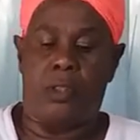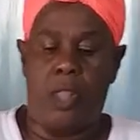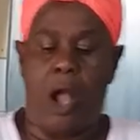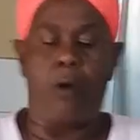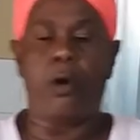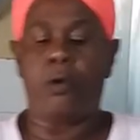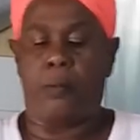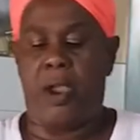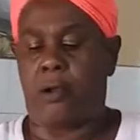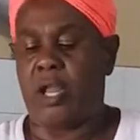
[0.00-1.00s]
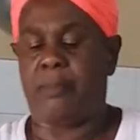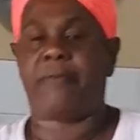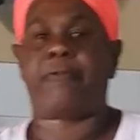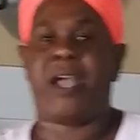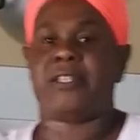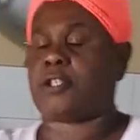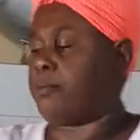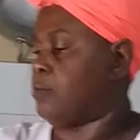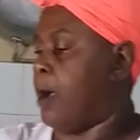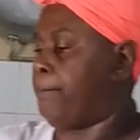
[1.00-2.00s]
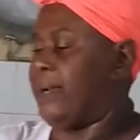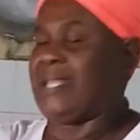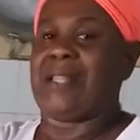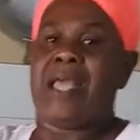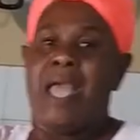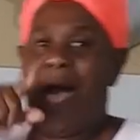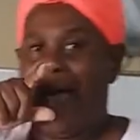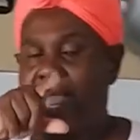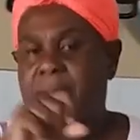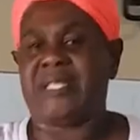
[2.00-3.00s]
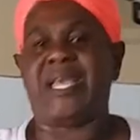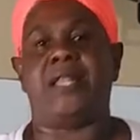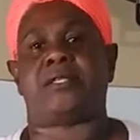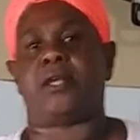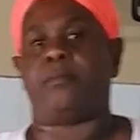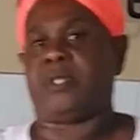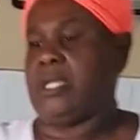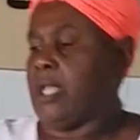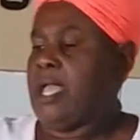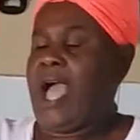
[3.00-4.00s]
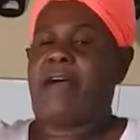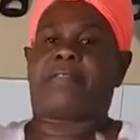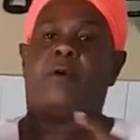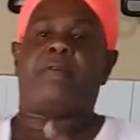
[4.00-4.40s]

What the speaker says: Now we are going to be frying some dumpling, and let me tell you something, after